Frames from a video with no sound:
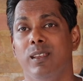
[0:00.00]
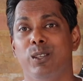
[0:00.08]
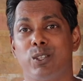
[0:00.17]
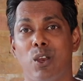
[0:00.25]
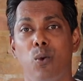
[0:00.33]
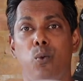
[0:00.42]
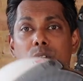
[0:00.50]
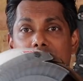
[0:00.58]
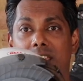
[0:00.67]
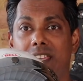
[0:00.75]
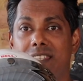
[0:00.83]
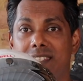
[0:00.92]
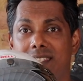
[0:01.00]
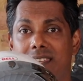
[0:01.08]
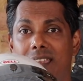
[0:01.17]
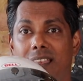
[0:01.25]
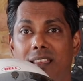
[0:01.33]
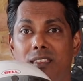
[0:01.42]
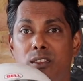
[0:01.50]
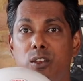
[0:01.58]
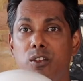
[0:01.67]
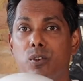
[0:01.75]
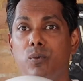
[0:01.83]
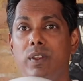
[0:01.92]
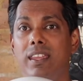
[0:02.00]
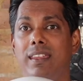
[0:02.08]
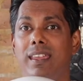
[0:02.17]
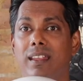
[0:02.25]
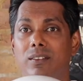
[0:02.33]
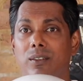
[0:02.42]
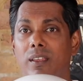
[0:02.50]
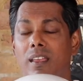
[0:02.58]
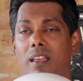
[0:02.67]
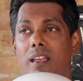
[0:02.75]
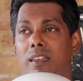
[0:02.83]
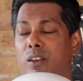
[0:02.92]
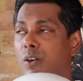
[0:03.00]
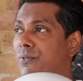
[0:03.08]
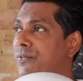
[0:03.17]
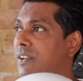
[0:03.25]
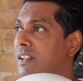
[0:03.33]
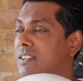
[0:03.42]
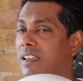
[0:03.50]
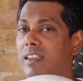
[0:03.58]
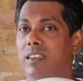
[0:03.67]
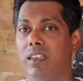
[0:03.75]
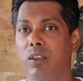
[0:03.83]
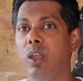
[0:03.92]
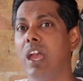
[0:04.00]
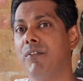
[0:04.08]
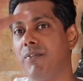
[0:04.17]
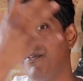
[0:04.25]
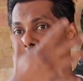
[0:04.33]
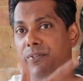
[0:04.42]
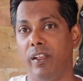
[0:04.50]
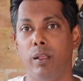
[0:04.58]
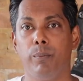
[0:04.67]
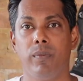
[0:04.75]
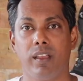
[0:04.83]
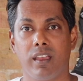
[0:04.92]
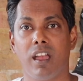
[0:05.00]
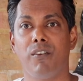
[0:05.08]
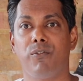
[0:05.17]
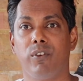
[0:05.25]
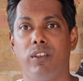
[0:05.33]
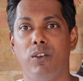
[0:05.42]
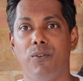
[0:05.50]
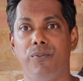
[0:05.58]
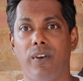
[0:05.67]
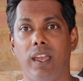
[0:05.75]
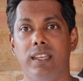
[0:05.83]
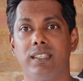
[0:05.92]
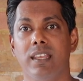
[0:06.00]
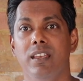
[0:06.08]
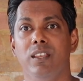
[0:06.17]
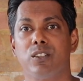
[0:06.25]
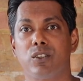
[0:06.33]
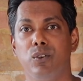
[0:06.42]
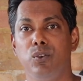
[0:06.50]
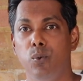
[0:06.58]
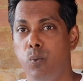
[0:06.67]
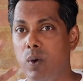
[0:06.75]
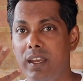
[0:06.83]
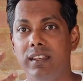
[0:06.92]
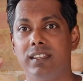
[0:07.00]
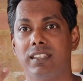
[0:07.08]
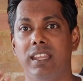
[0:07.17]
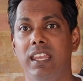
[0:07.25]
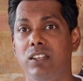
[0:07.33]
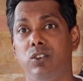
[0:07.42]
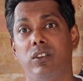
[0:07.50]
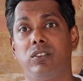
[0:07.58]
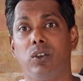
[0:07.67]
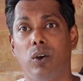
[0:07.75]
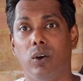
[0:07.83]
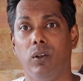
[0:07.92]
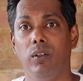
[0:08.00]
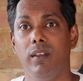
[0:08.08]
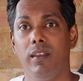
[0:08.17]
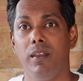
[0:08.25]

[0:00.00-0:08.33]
So with this, you don't really get to, you know, it feels like you have a film covering your face, so the wind doesn't hit you at all,